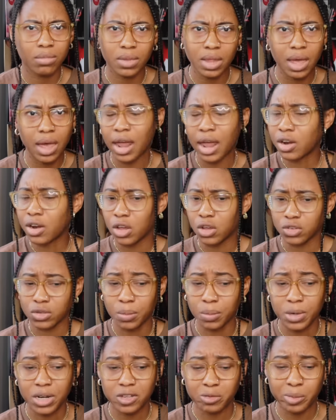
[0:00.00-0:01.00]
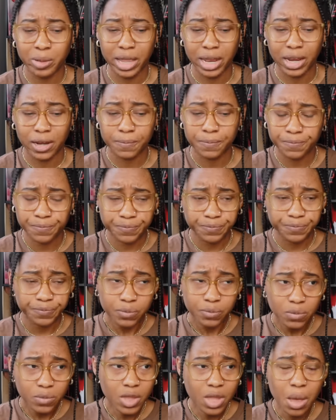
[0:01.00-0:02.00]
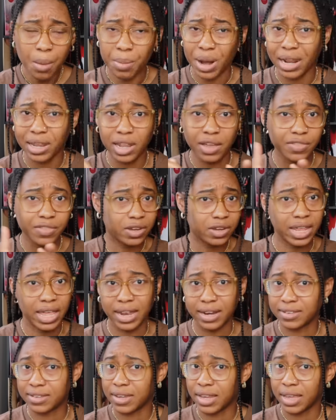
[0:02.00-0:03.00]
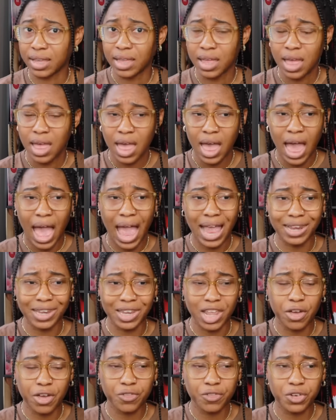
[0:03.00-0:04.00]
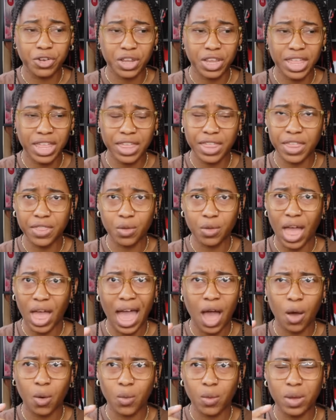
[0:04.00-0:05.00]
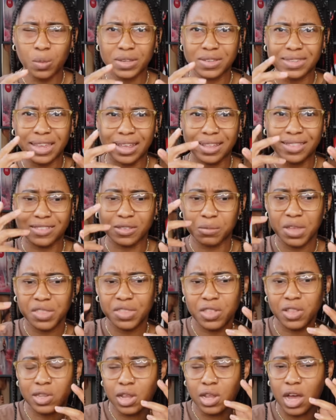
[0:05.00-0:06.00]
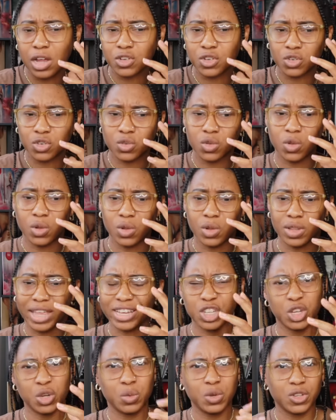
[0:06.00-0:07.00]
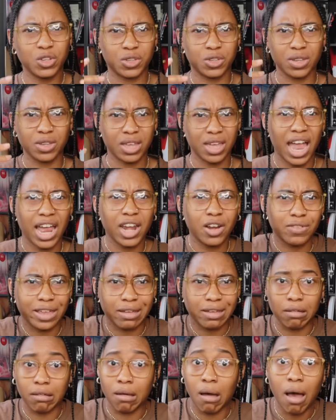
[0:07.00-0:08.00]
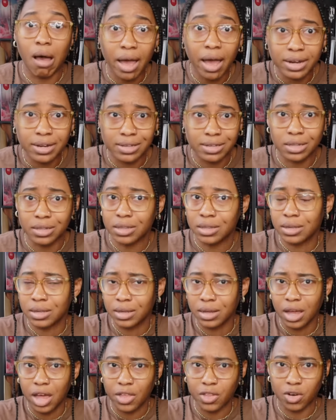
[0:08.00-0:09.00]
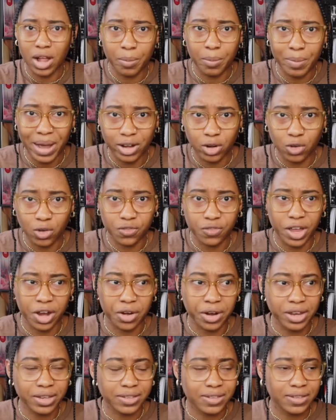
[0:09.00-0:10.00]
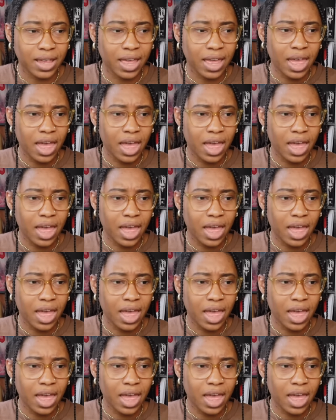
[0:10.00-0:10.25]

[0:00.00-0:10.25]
I don't know, someone explain. But I loved the dancing. I loved how it was like this mythological, like she was kind of like a god to the other albino fairies.